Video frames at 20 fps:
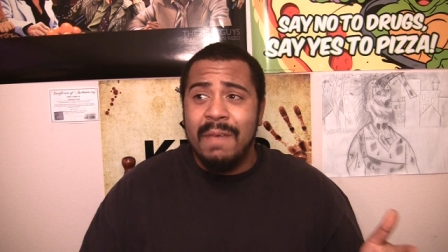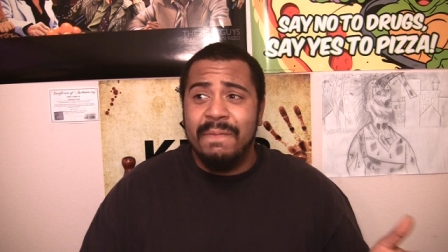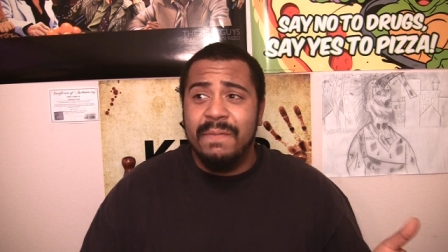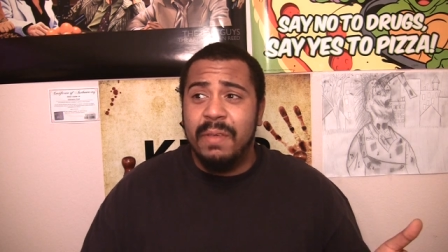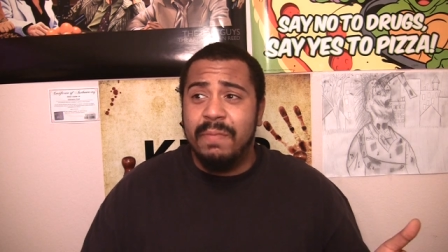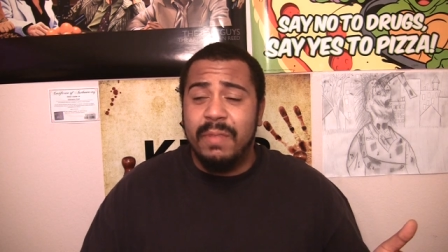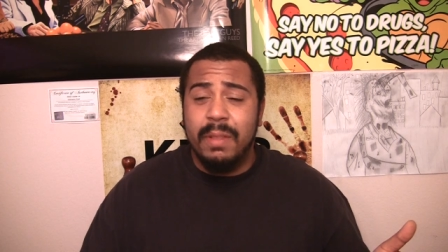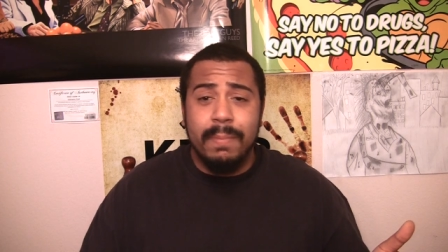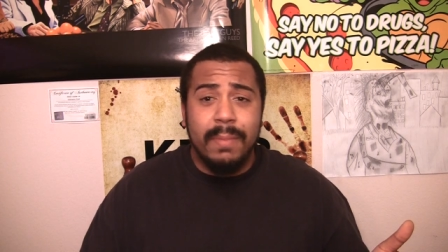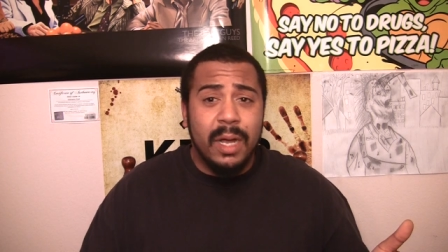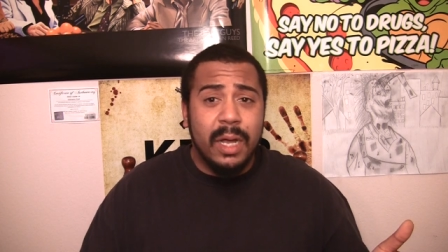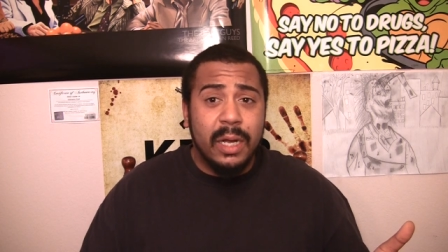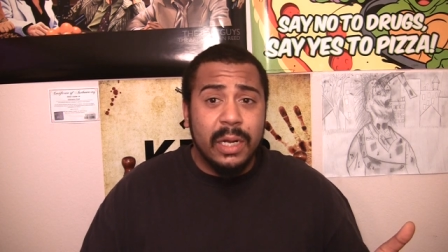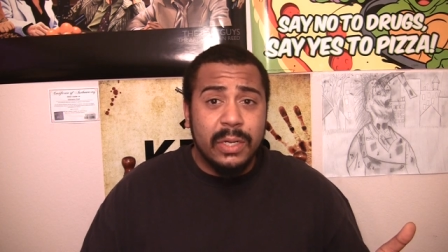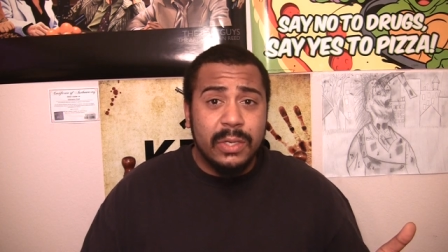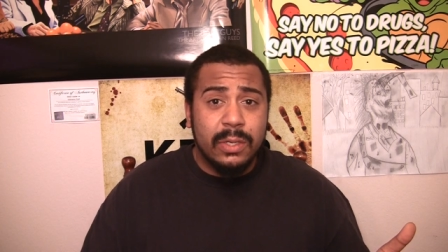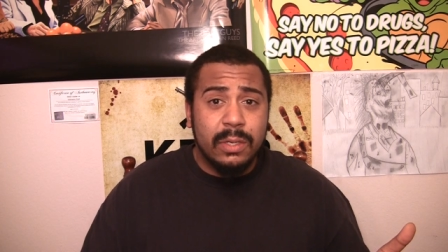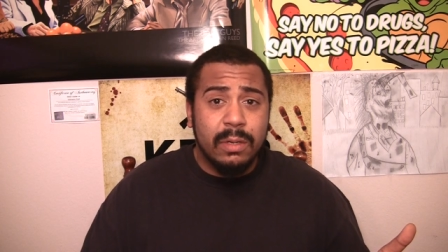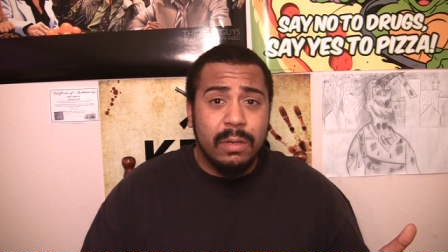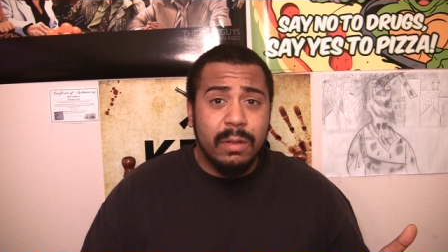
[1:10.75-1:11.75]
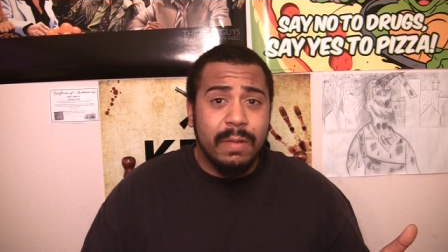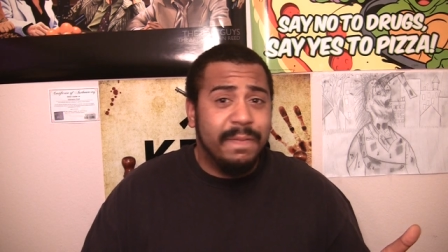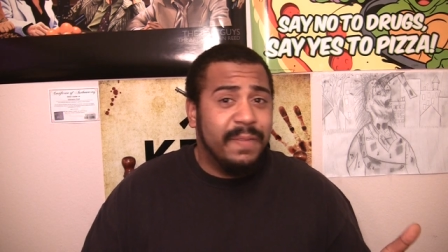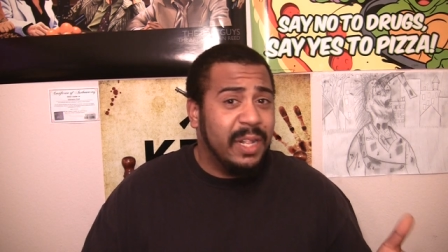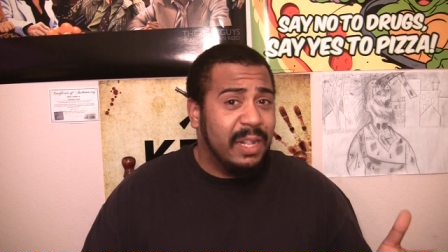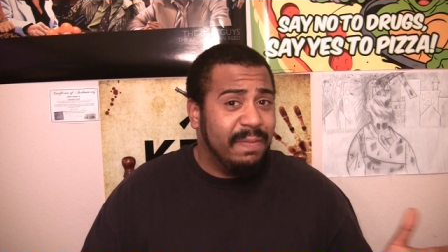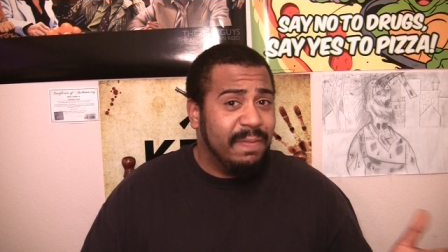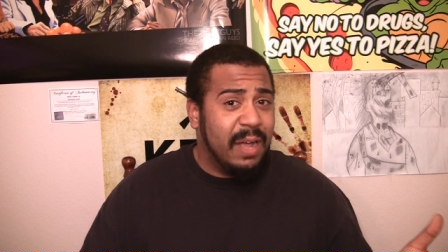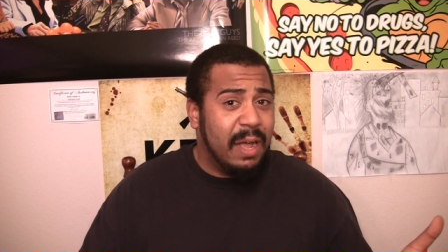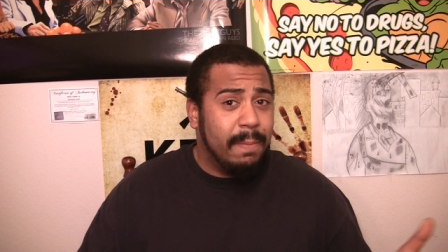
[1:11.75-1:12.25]
50 bucks,
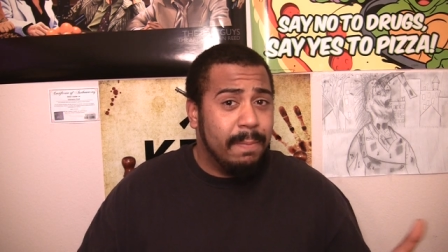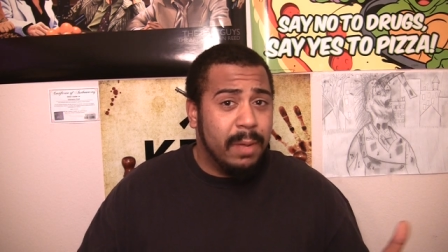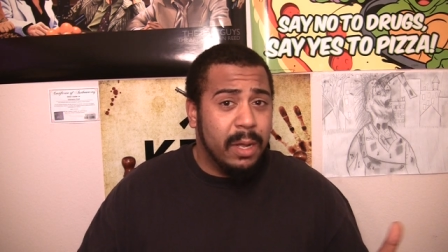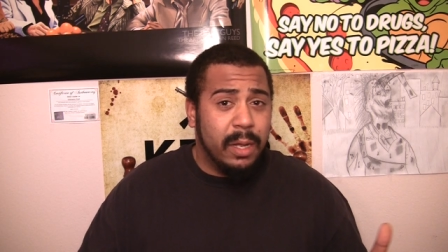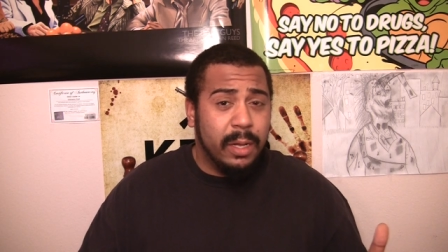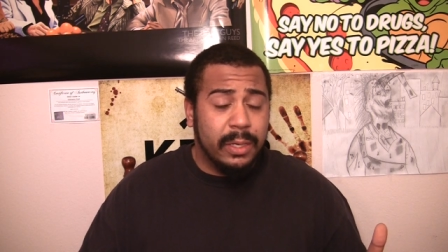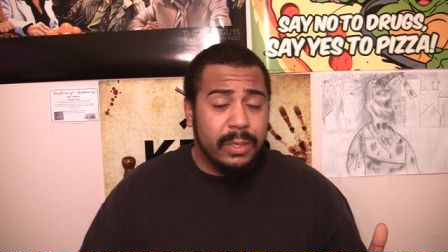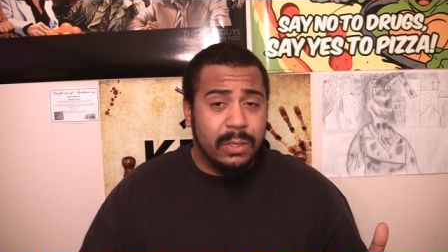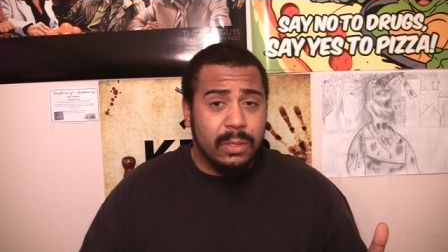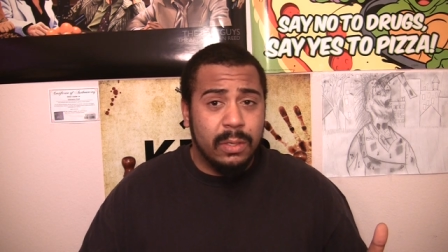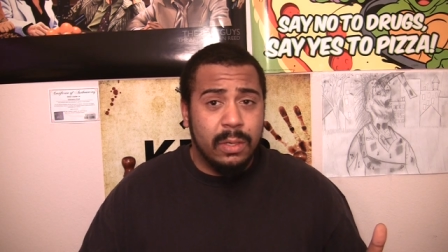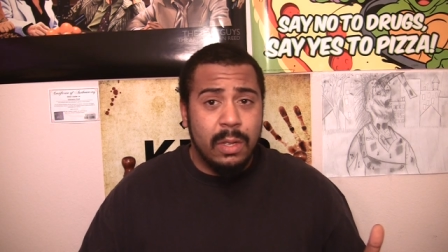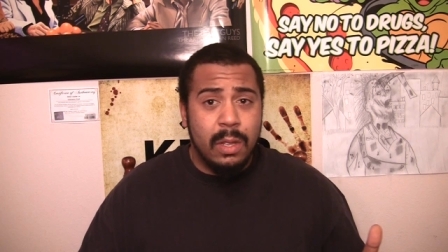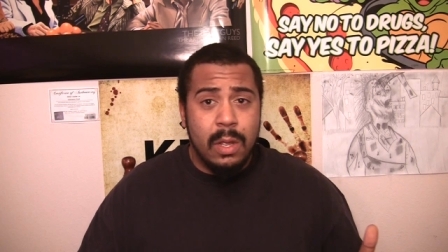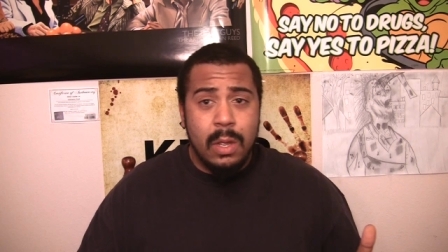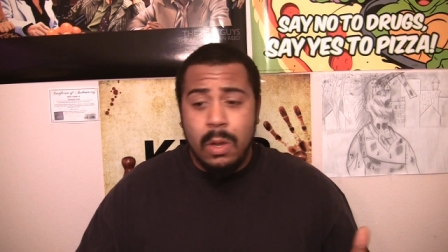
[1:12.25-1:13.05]
55 bucks.